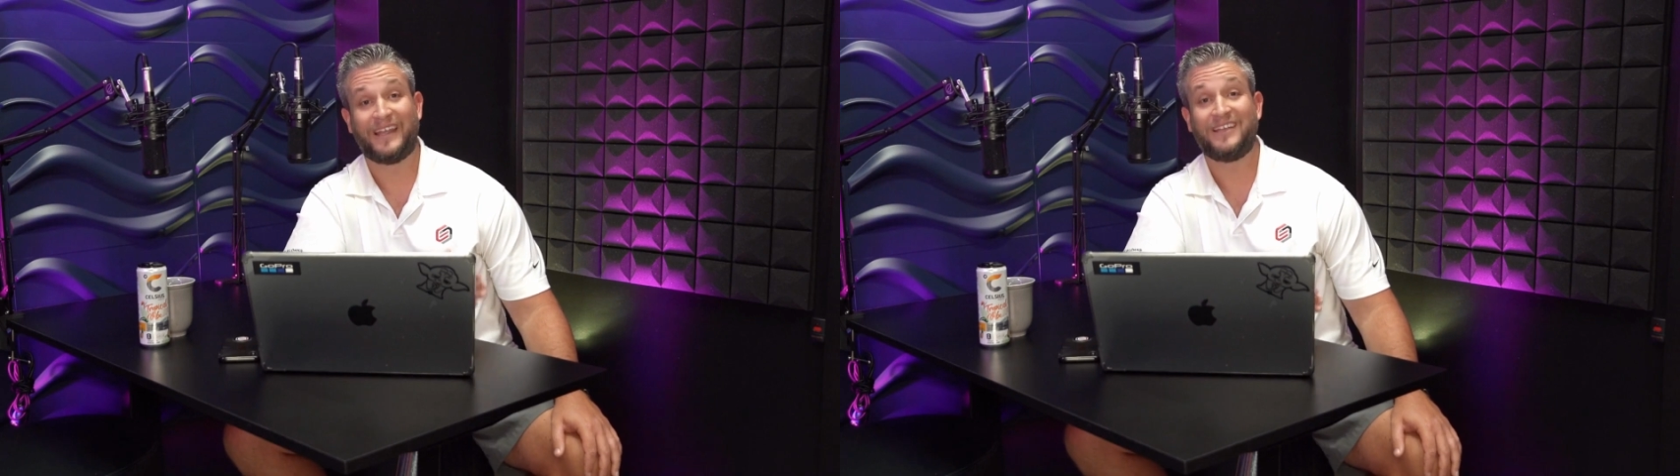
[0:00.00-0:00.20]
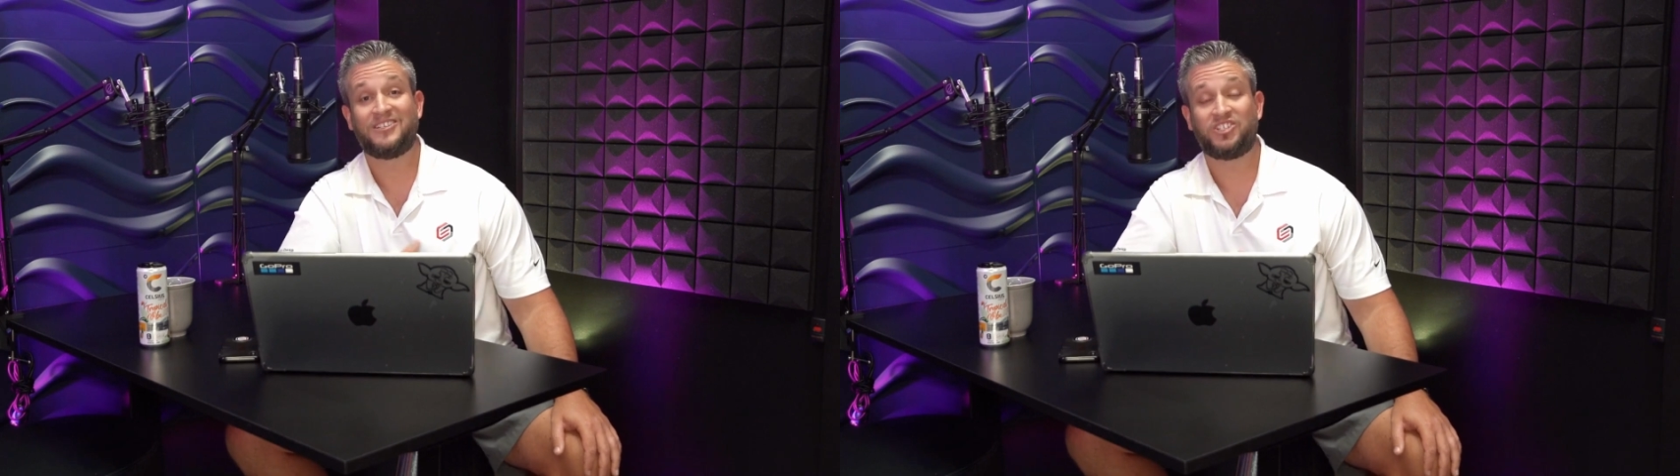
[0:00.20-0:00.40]

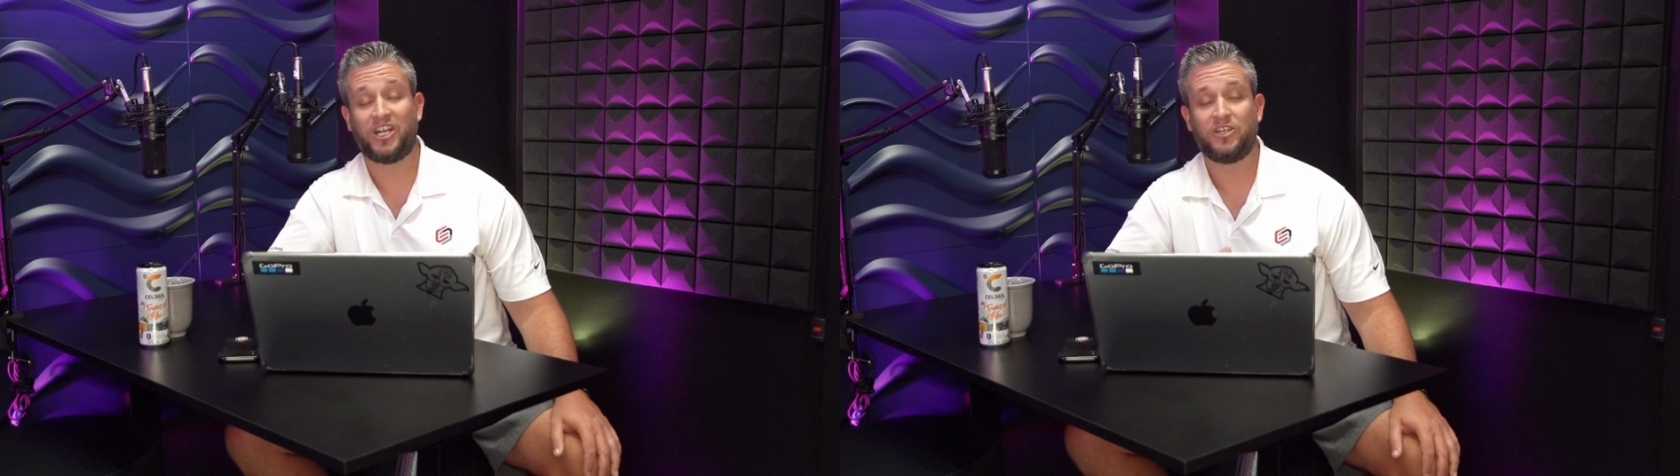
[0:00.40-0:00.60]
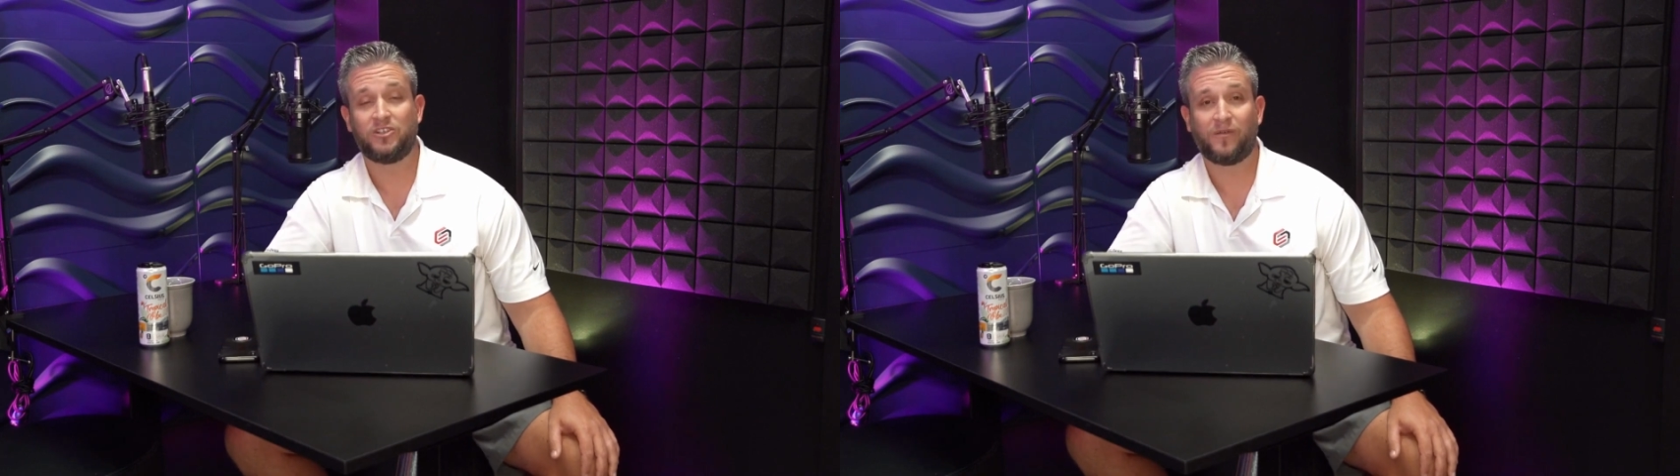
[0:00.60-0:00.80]
things
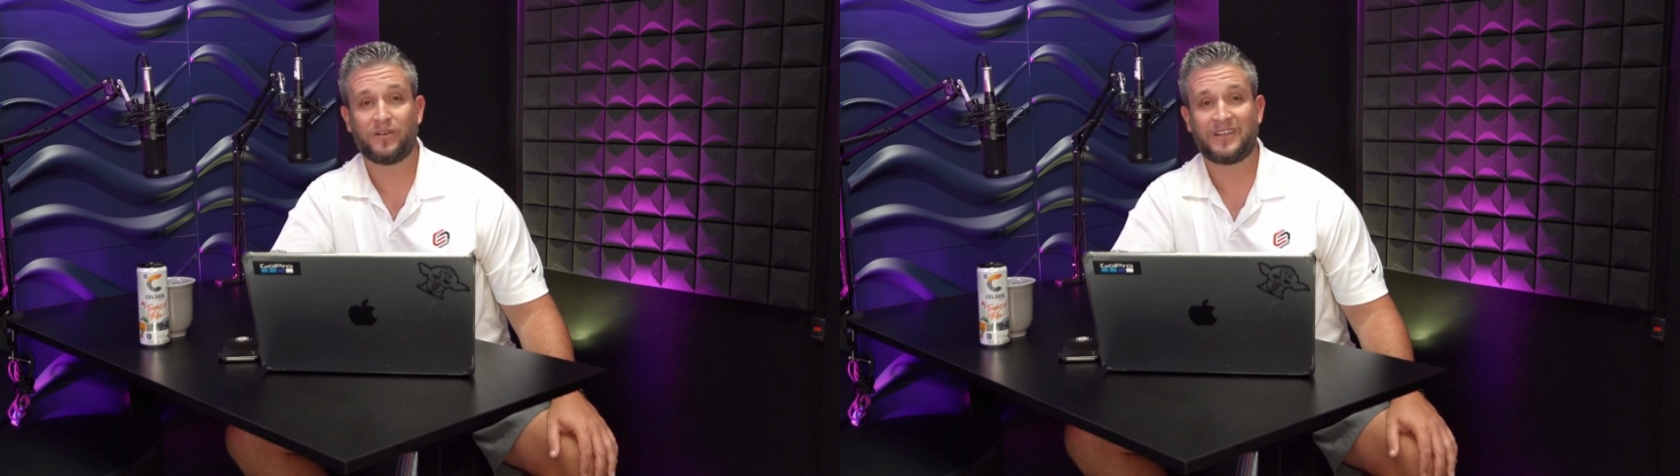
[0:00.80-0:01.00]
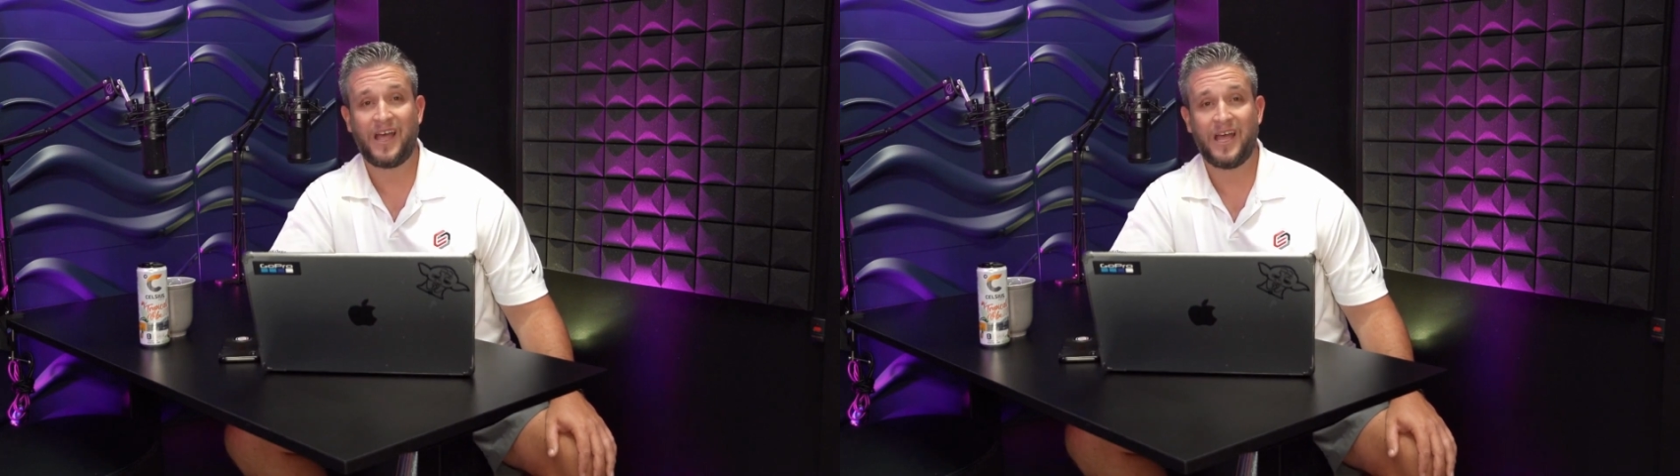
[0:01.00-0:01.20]
change over
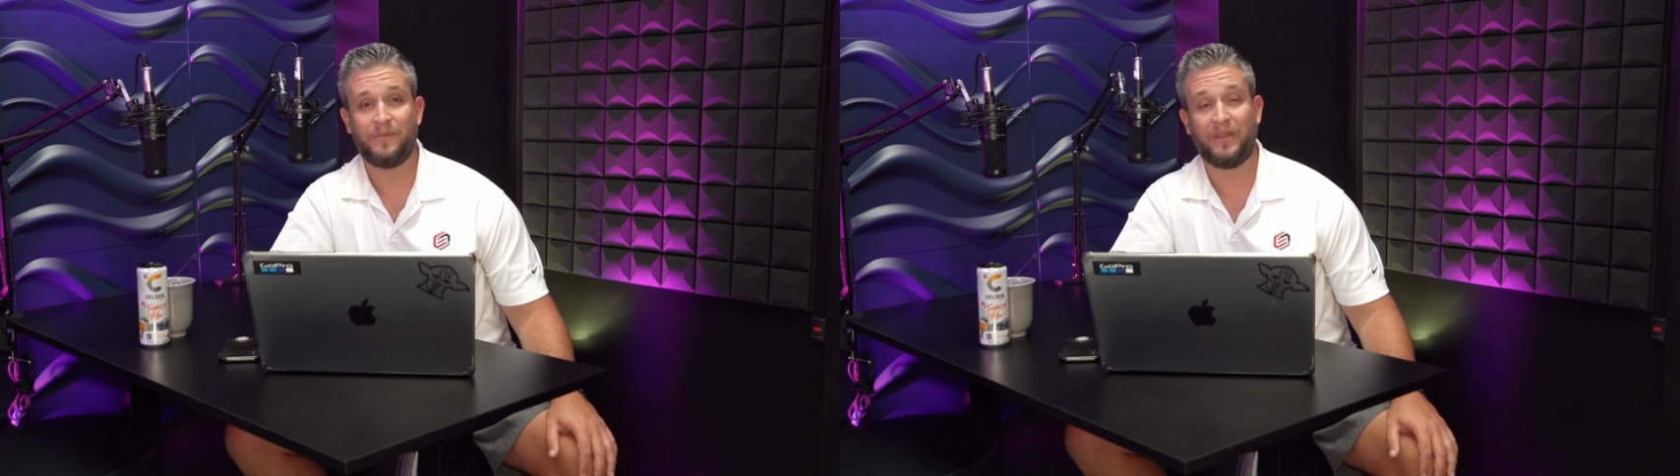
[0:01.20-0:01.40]
time.